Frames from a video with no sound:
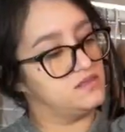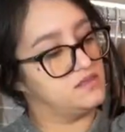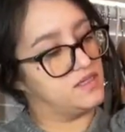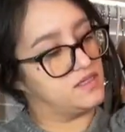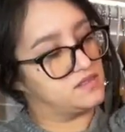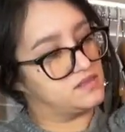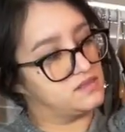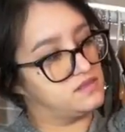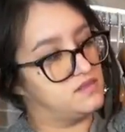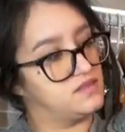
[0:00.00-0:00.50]

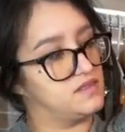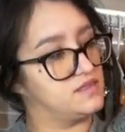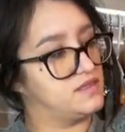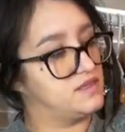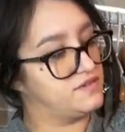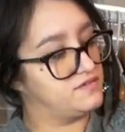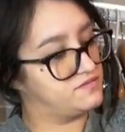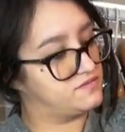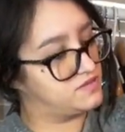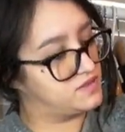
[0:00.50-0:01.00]
Yes, a
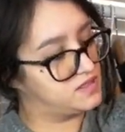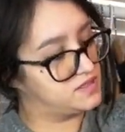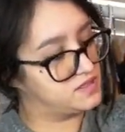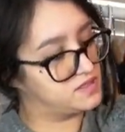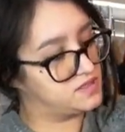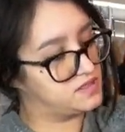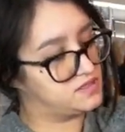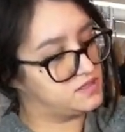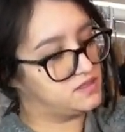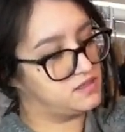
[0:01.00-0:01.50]
knot
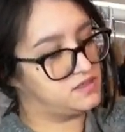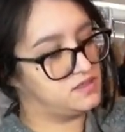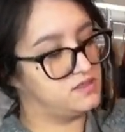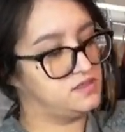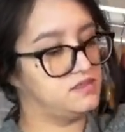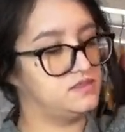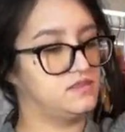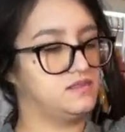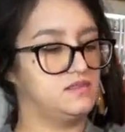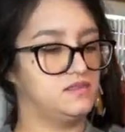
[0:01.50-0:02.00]
front,
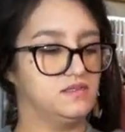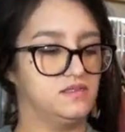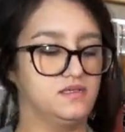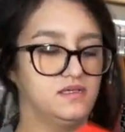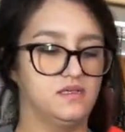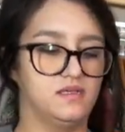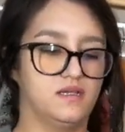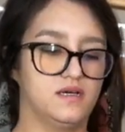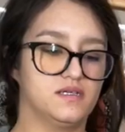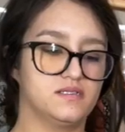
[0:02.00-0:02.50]

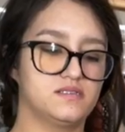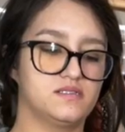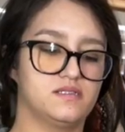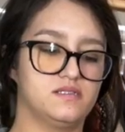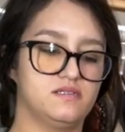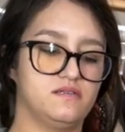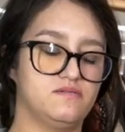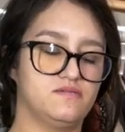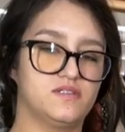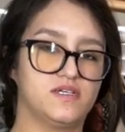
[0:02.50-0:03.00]
long
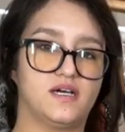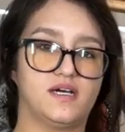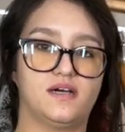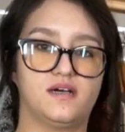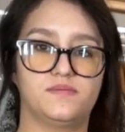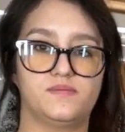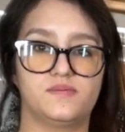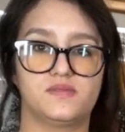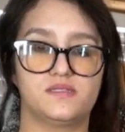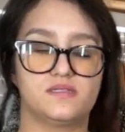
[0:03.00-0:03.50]
sleeve
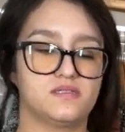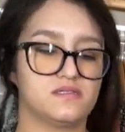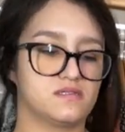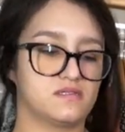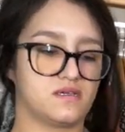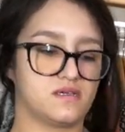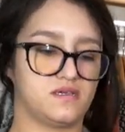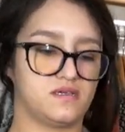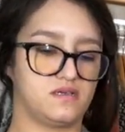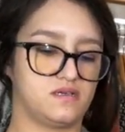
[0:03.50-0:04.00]
top. This is
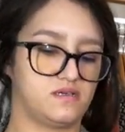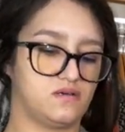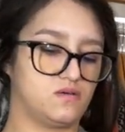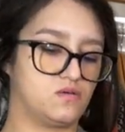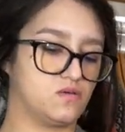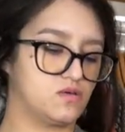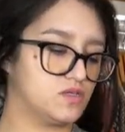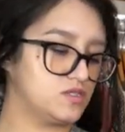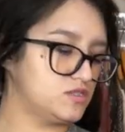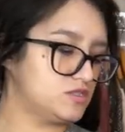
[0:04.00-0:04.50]
like a
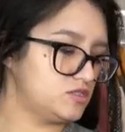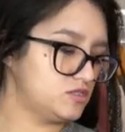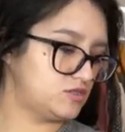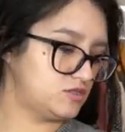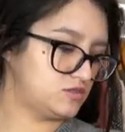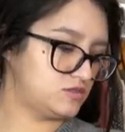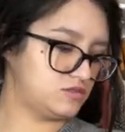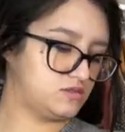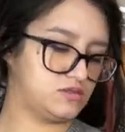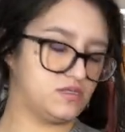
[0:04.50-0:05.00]

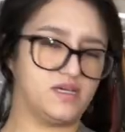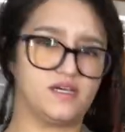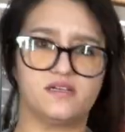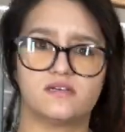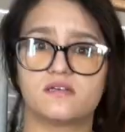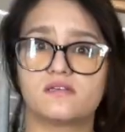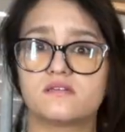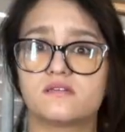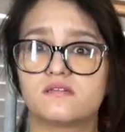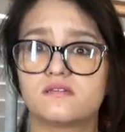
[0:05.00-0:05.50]
orange.
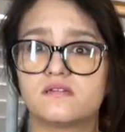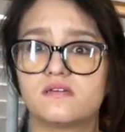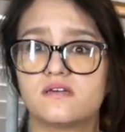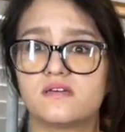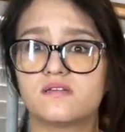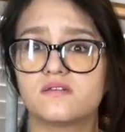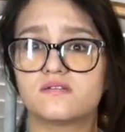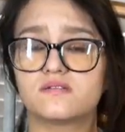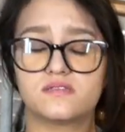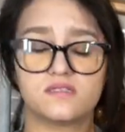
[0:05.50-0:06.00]
It
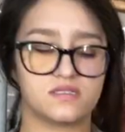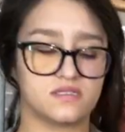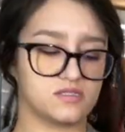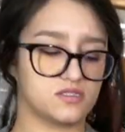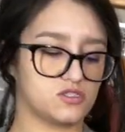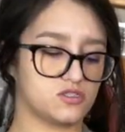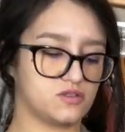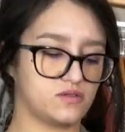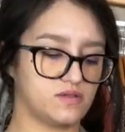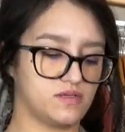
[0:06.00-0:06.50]
looks like it's
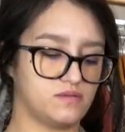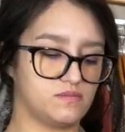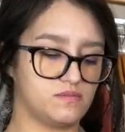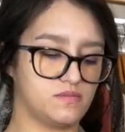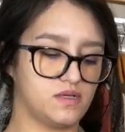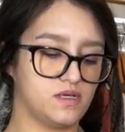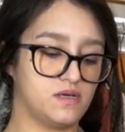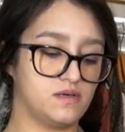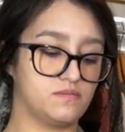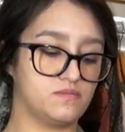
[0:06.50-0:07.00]
showing
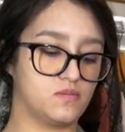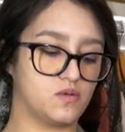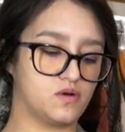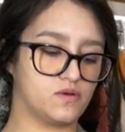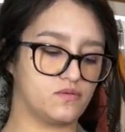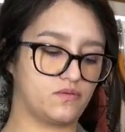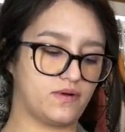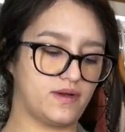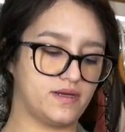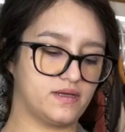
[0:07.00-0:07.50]
up more
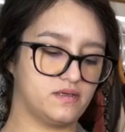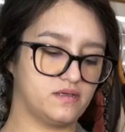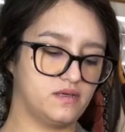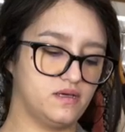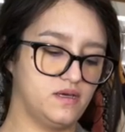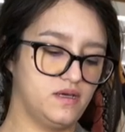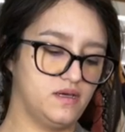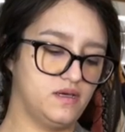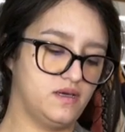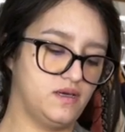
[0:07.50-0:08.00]
red.
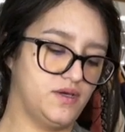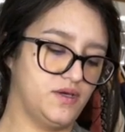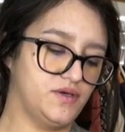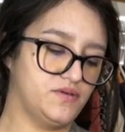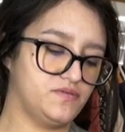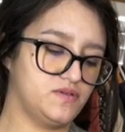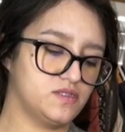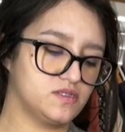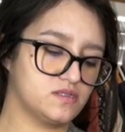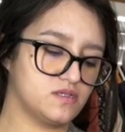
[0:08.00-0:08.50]

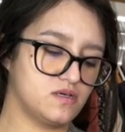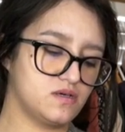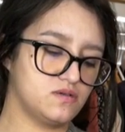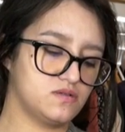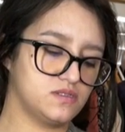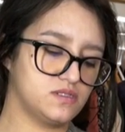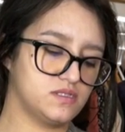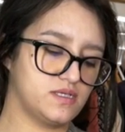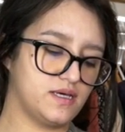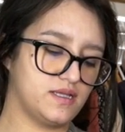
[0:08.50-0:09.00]

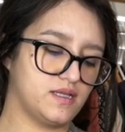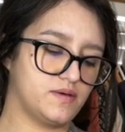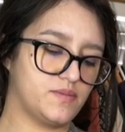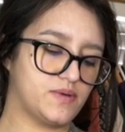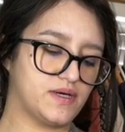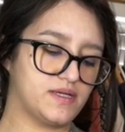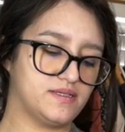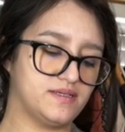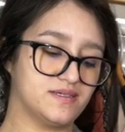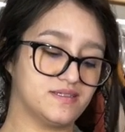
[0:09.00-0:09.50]
Viscose, nylon,
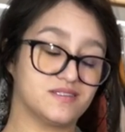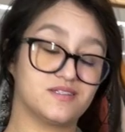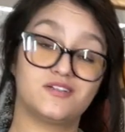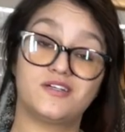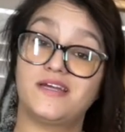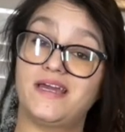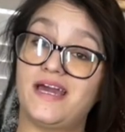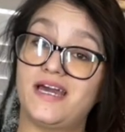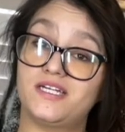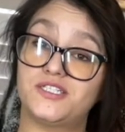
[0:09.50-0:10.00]
polyester,
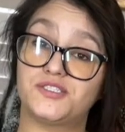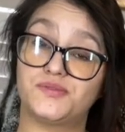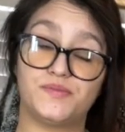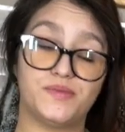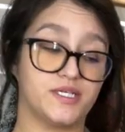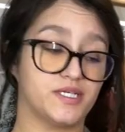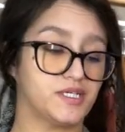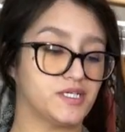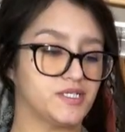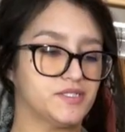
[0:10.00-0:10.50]

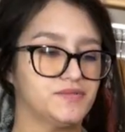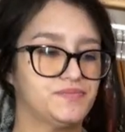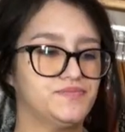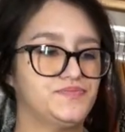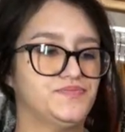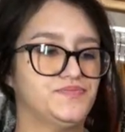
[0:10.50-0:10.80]
cashmere.